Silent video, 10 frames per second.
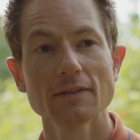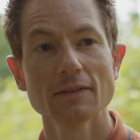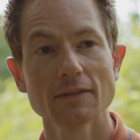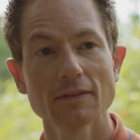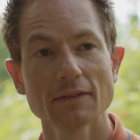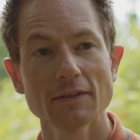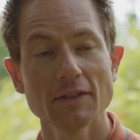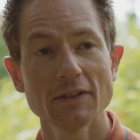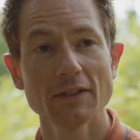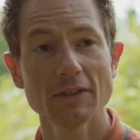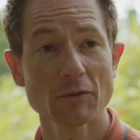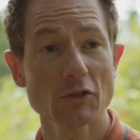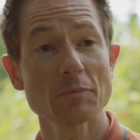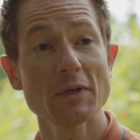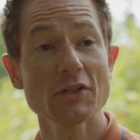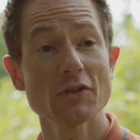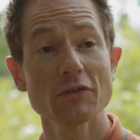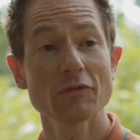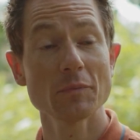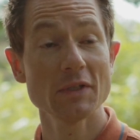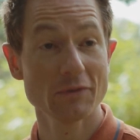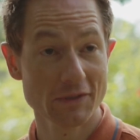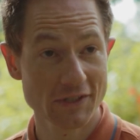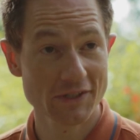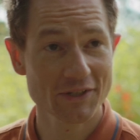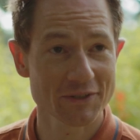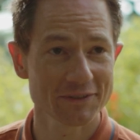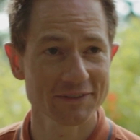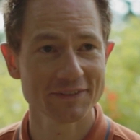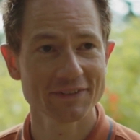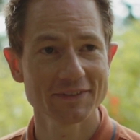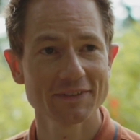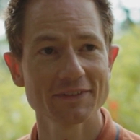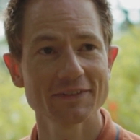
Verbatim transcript: backstage tour. It was a pleasure for me to assist you. Well, thank you